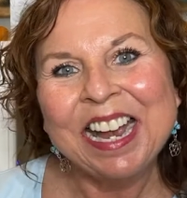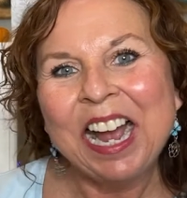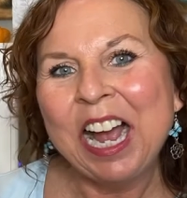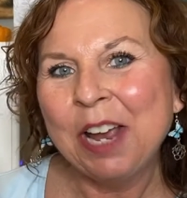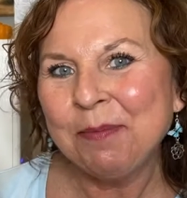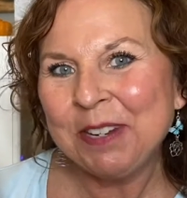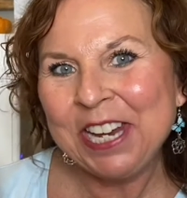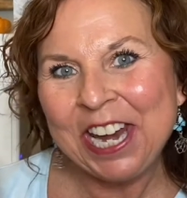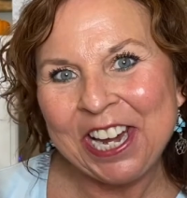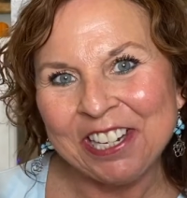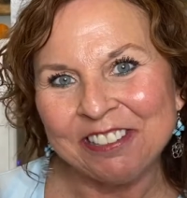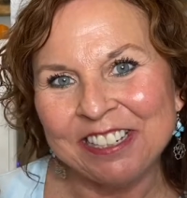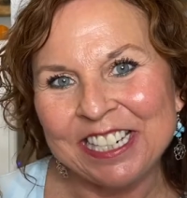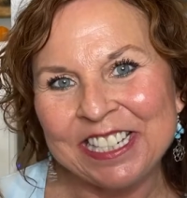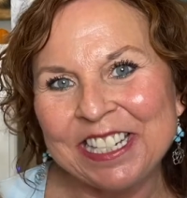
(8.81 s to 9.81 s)
I'm
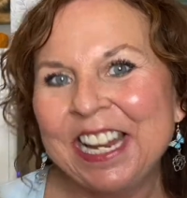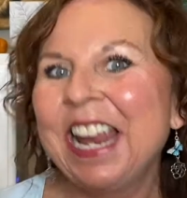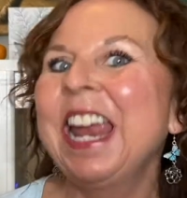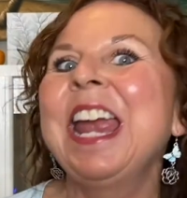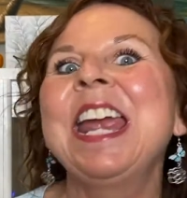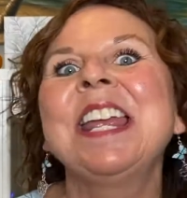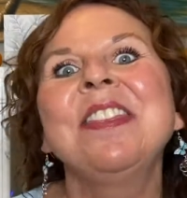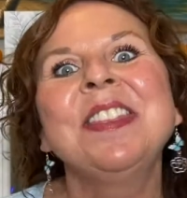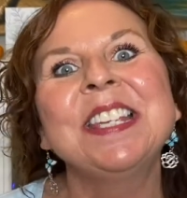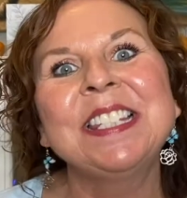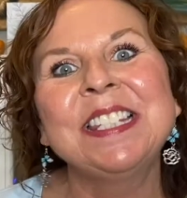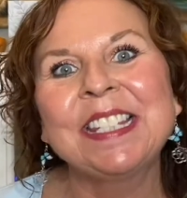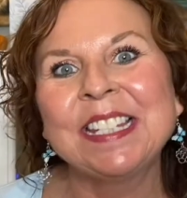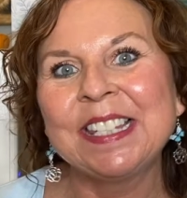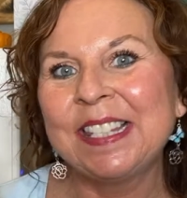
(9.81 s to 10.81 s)
Karen, and
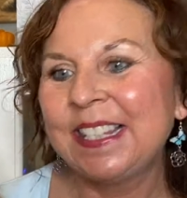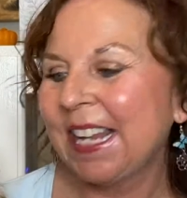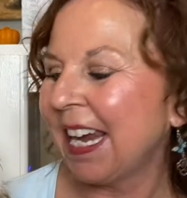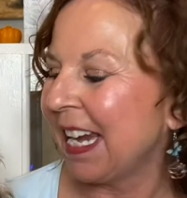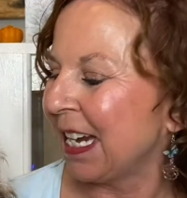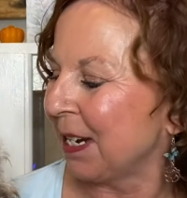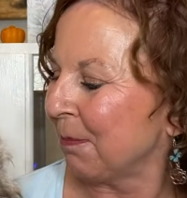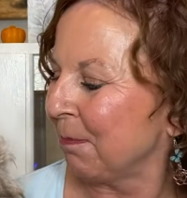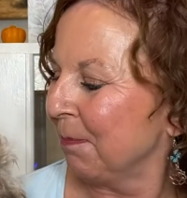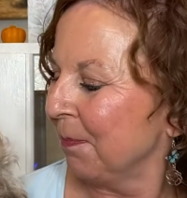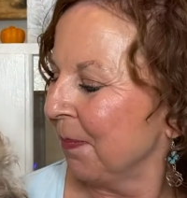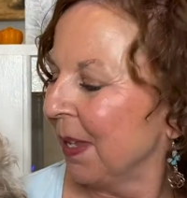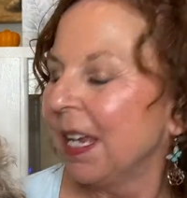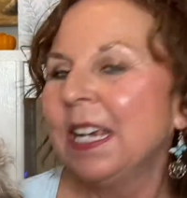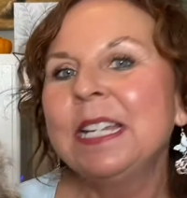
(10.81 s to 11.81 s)
this is Sam.
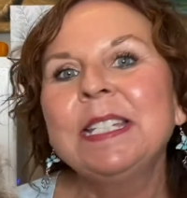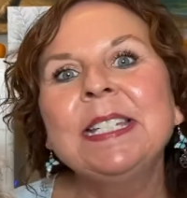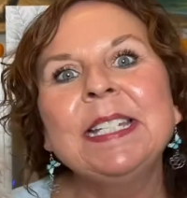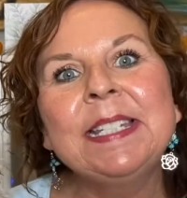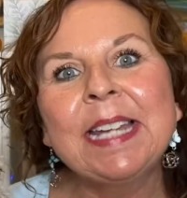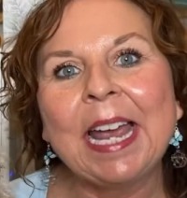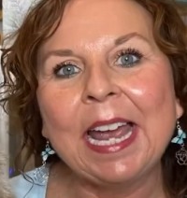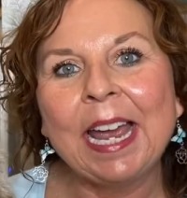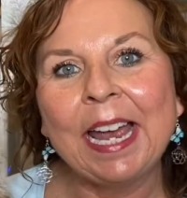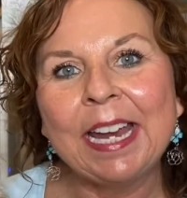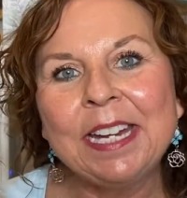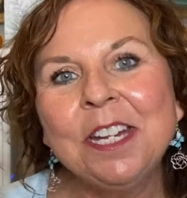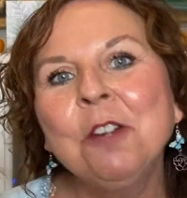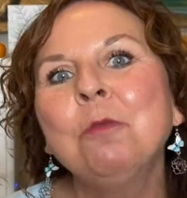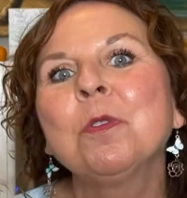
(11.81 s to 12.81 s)

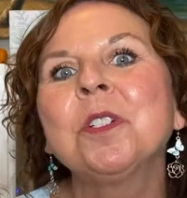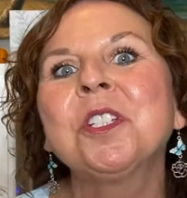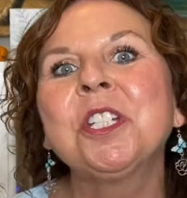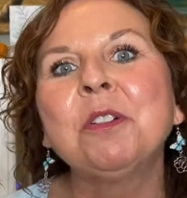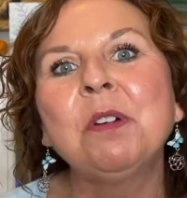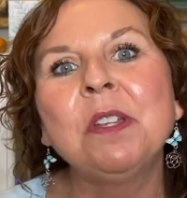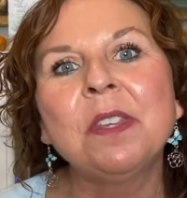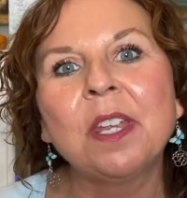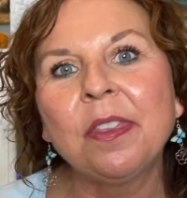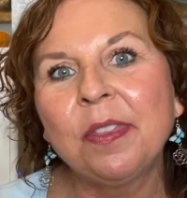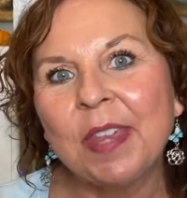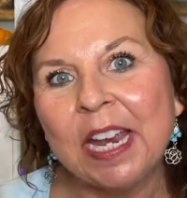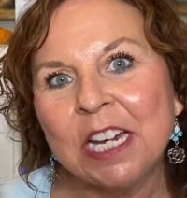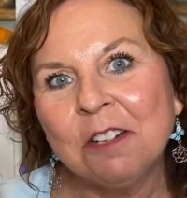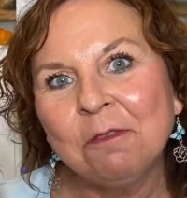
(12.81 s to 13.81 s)
Today, we're doing the
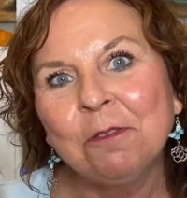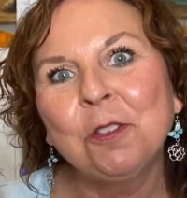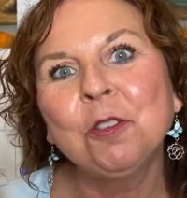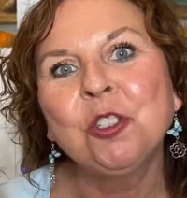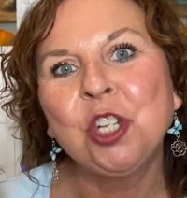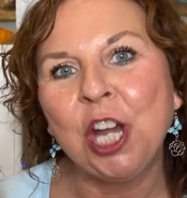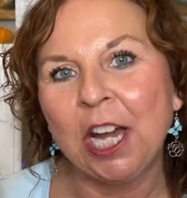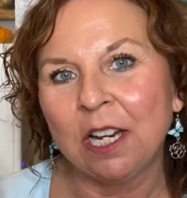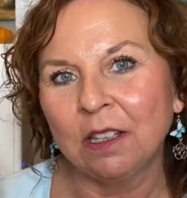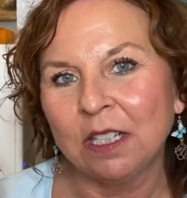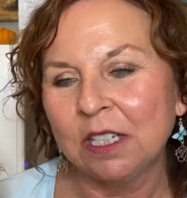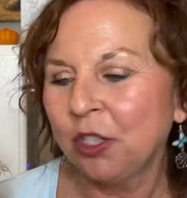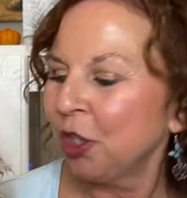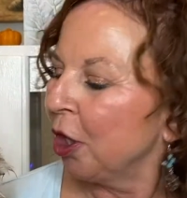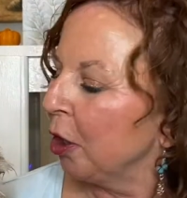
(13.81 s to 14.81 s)
Thankful
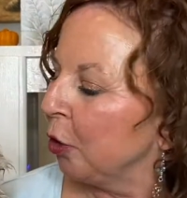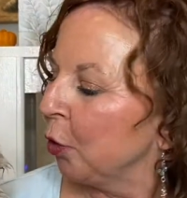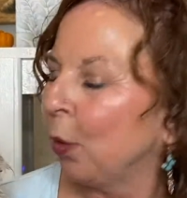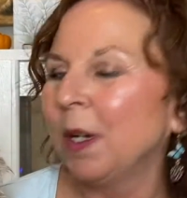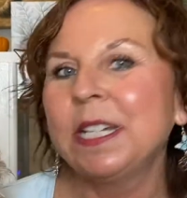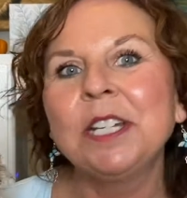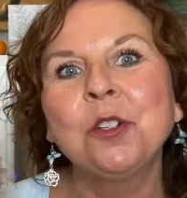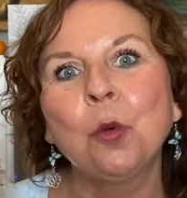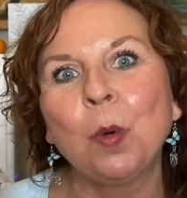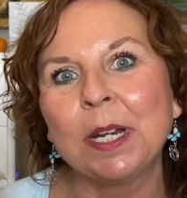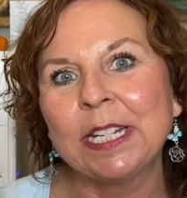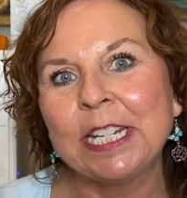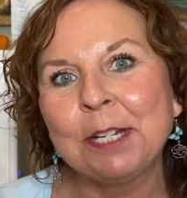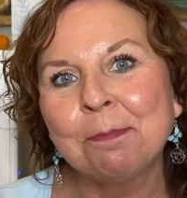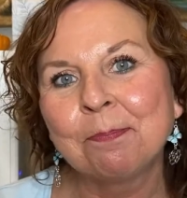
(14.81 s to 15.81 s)
Challenge
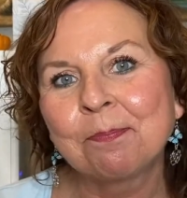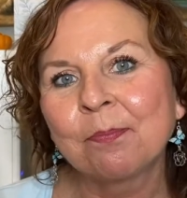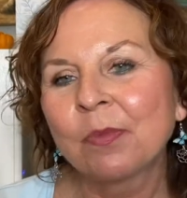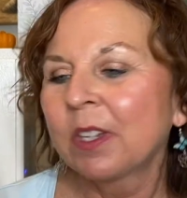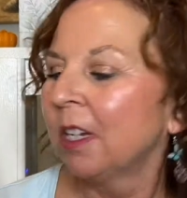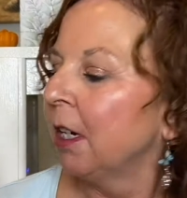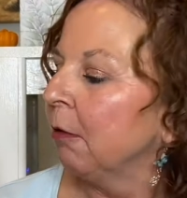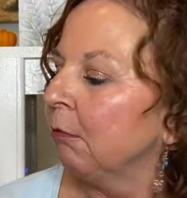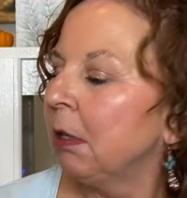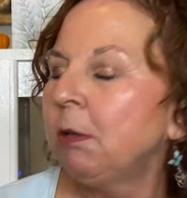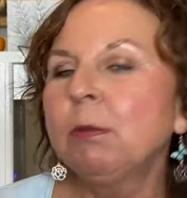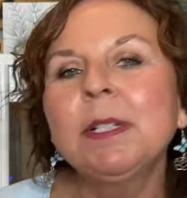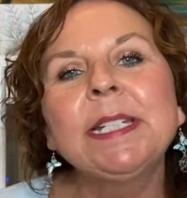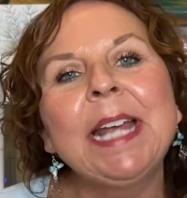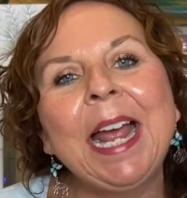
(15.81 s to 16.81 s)
2020. We
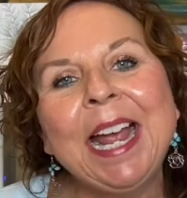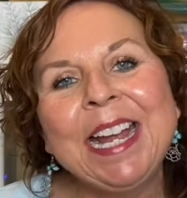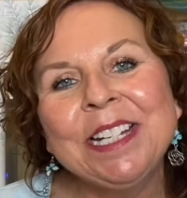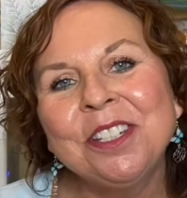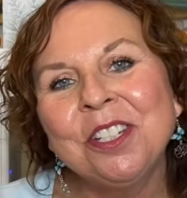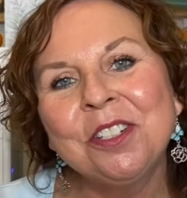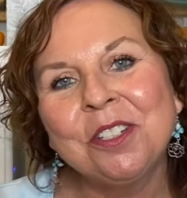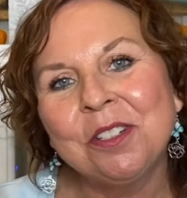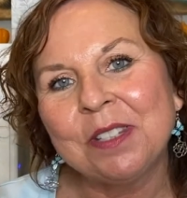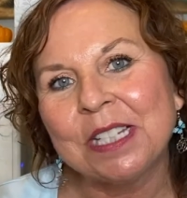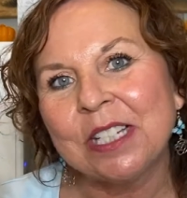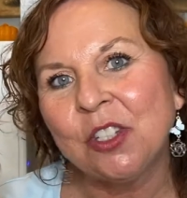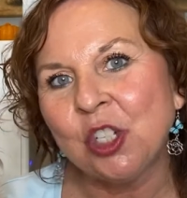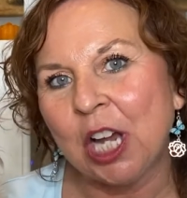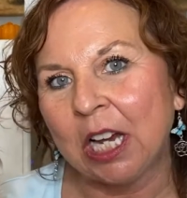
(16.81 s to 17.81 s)
were tagged to do
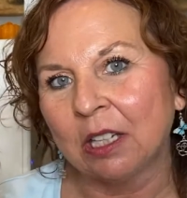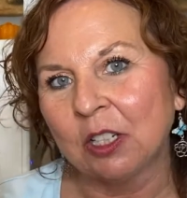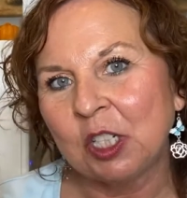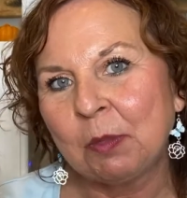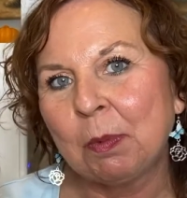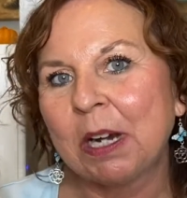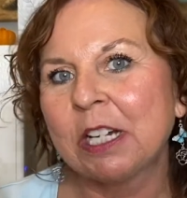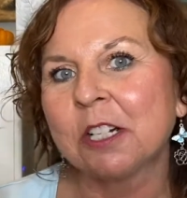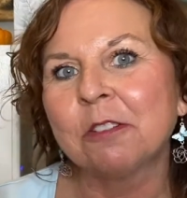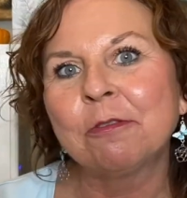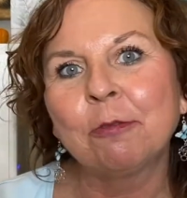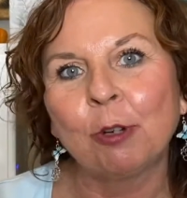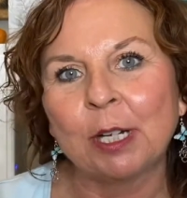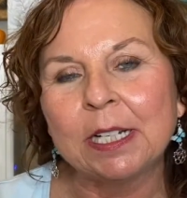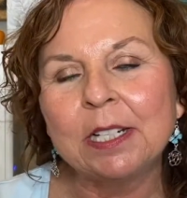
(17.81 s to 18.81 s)
this challenge by our
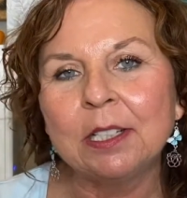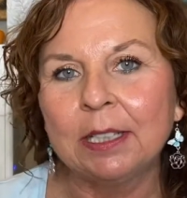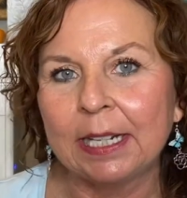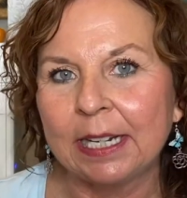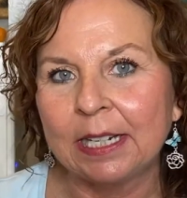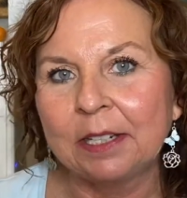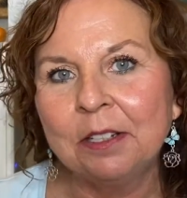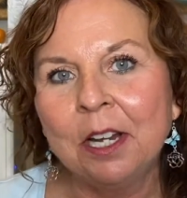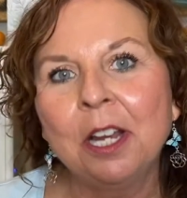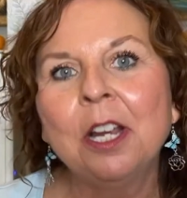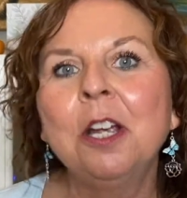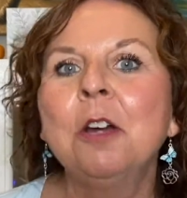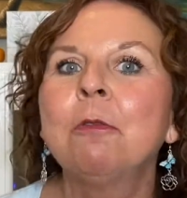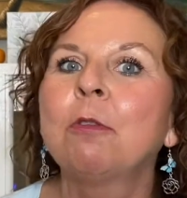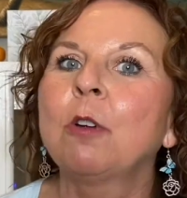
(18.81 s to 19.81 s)
friend Glenn
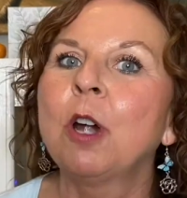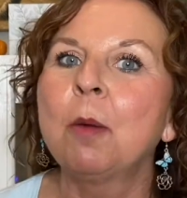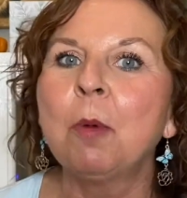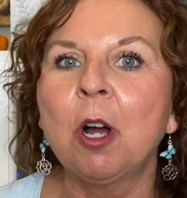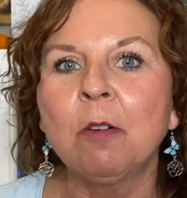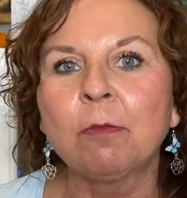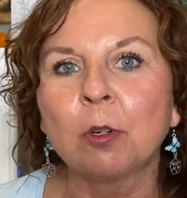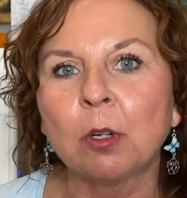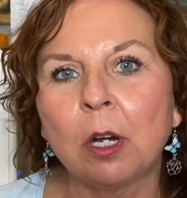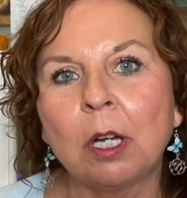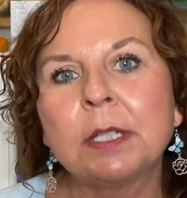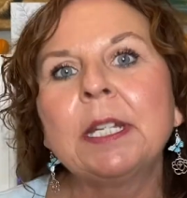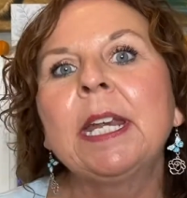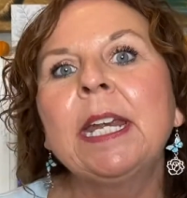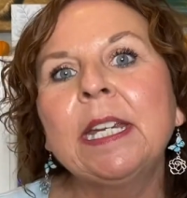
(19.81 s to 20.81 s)
from over
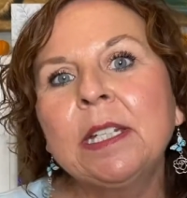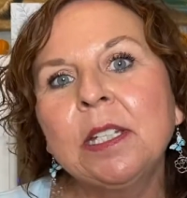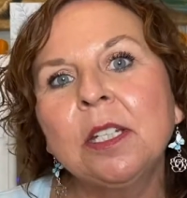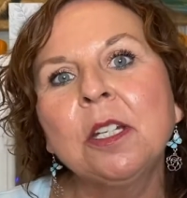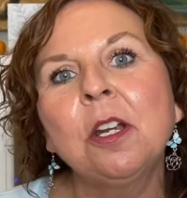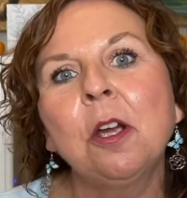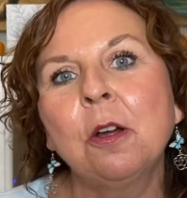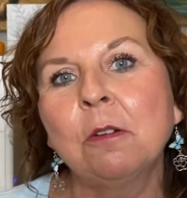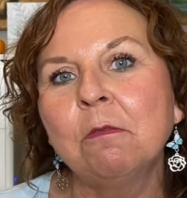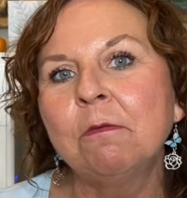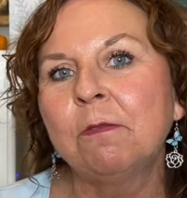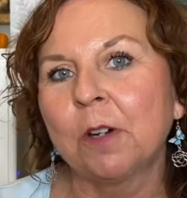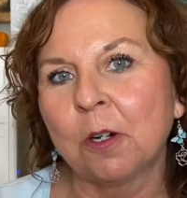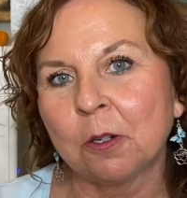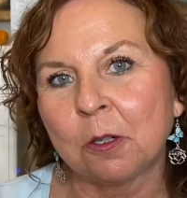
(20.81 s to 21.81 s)
on Hidden Cove
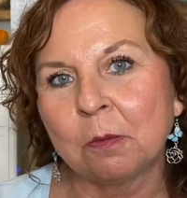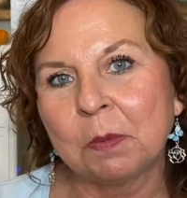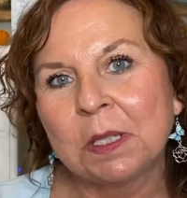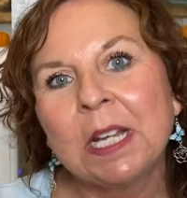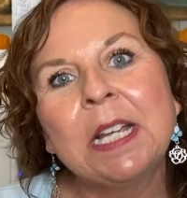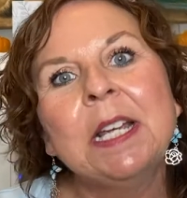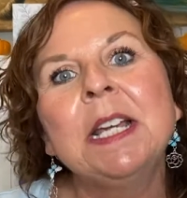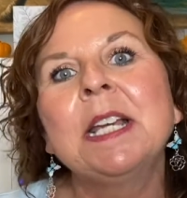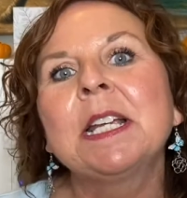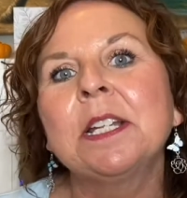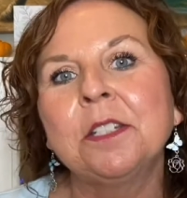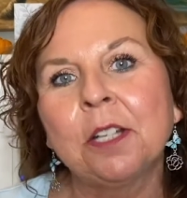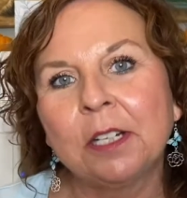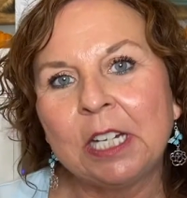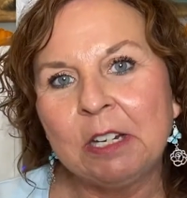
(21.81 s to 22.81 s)
Farms,
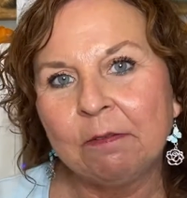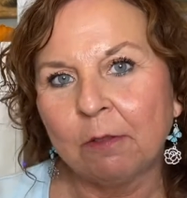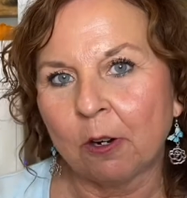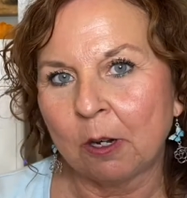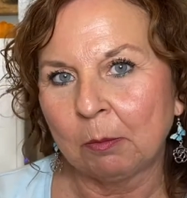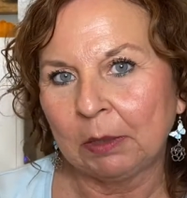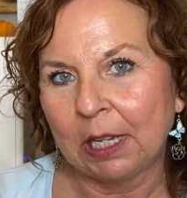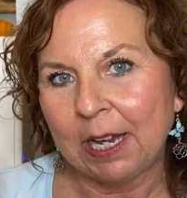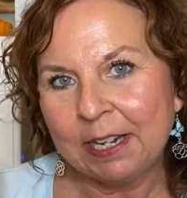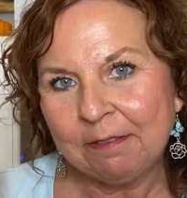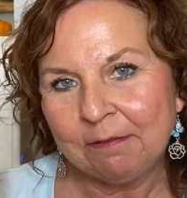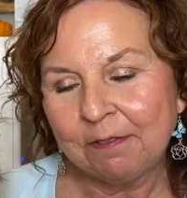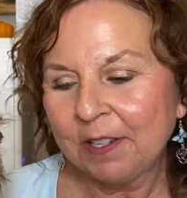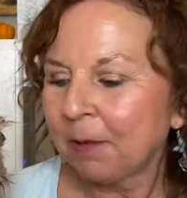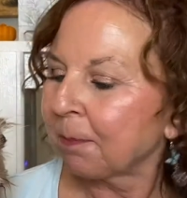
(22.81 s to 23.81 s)
Kentucky Farm Life.